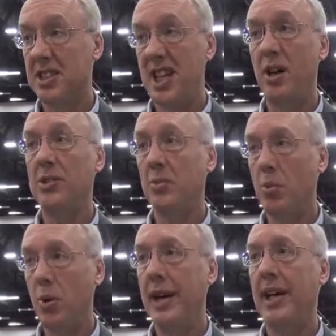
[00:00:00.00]
scout
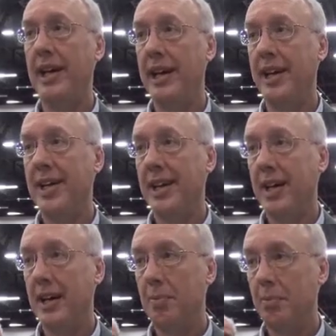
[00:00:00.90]
them really
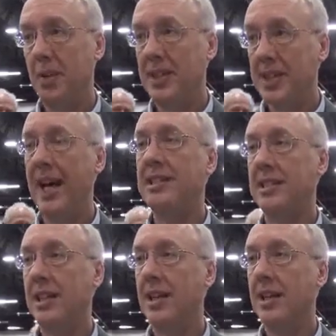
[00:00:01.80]

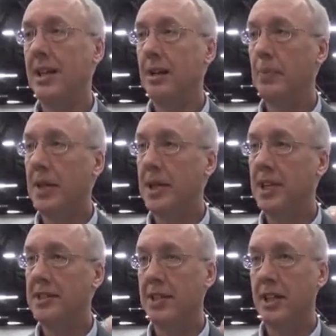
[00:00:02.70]
intensely
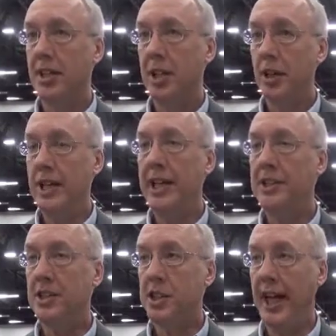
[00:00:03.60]
because you
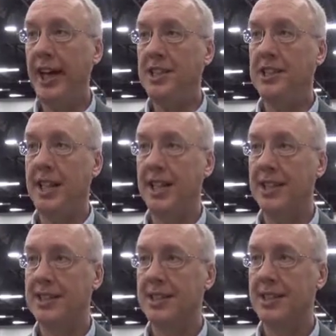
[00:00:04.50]
need to change
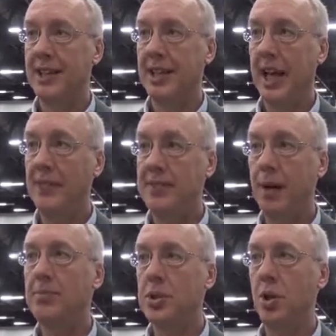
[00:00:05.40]
things if
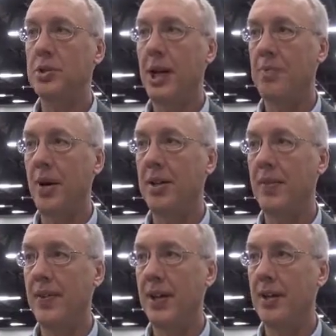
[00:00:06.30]
something shows up on
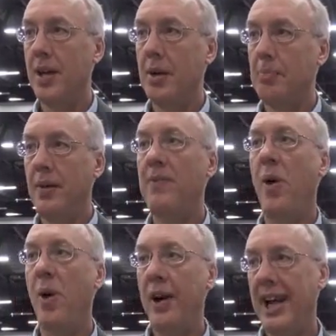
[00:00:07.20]
your field
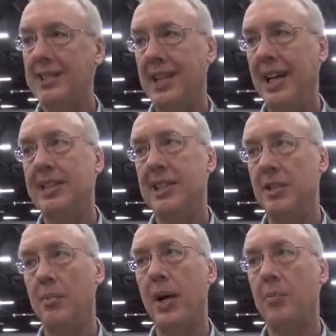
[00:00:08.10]
before it escalates
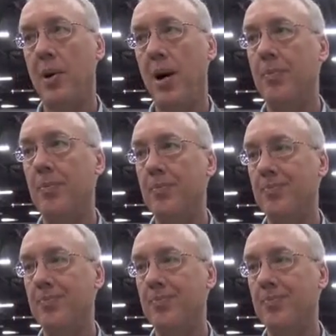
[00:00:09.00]
into a big problem.